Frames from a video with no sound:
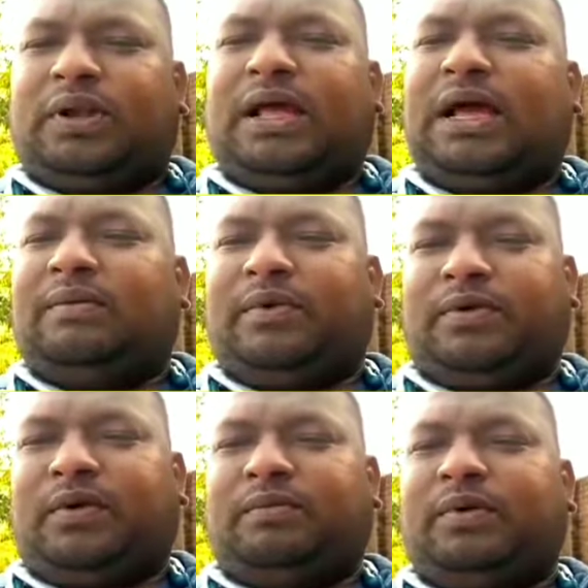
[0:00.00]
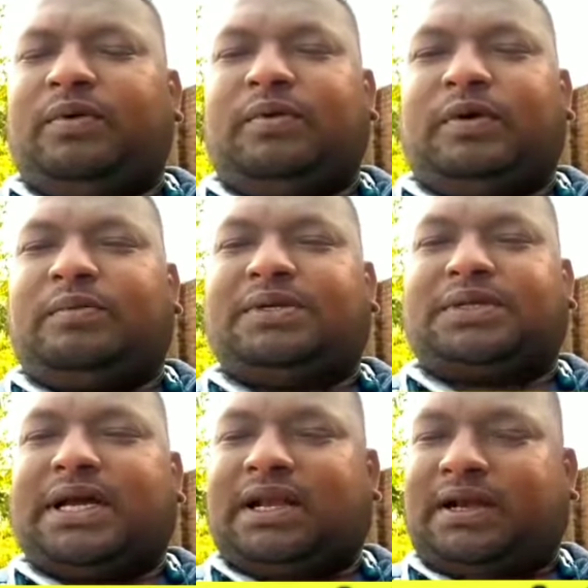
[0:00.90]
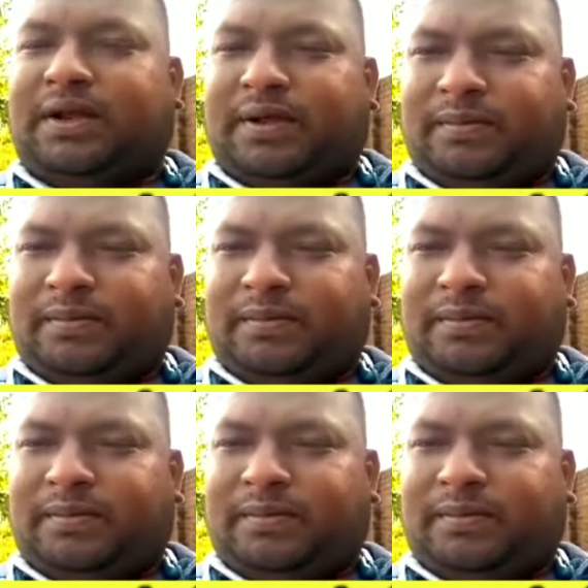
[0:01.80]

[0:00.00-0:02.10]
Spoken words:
help you to improve your personality.